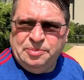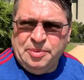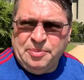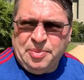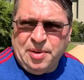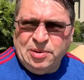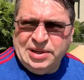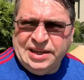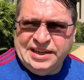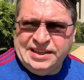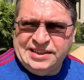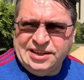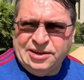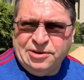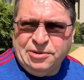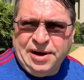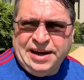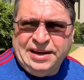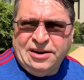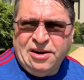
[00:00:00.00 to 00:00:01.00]
The bowline is a
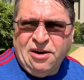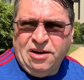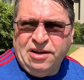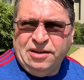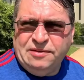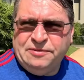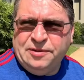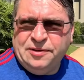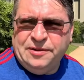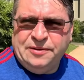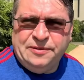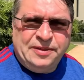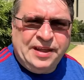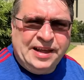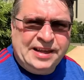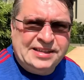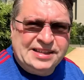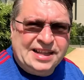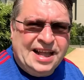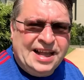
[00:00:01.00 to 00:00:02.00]
great knot for
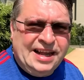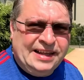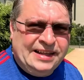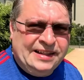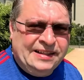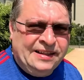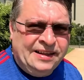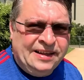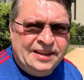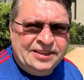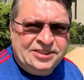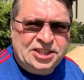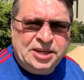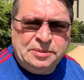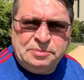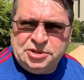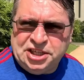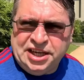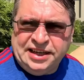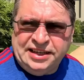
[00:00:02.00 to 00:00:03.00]
things like the
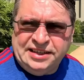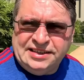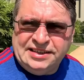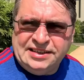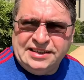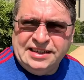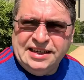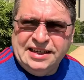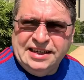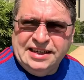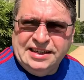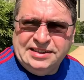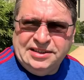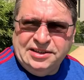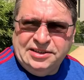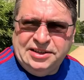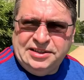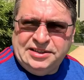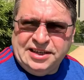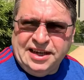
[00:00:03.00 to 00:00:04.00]
jib sheets. So
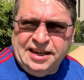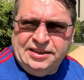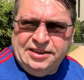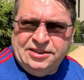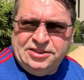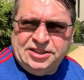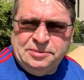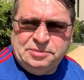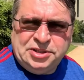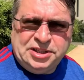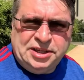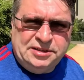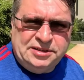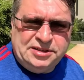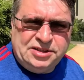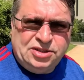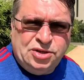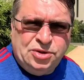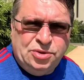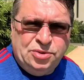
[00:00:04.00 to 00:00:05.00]
you tie your jib
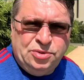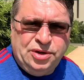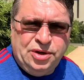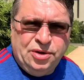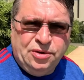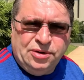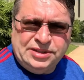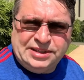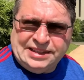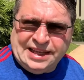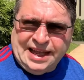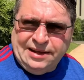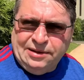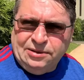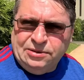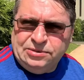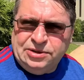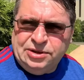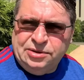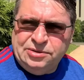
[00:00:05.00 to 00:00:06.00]
sheets to your
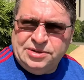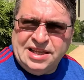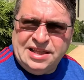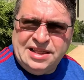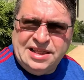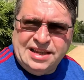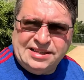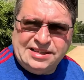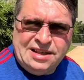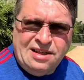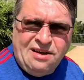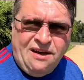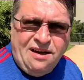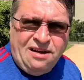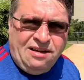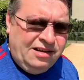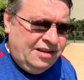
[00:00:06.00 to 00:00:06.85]
sail using this knot.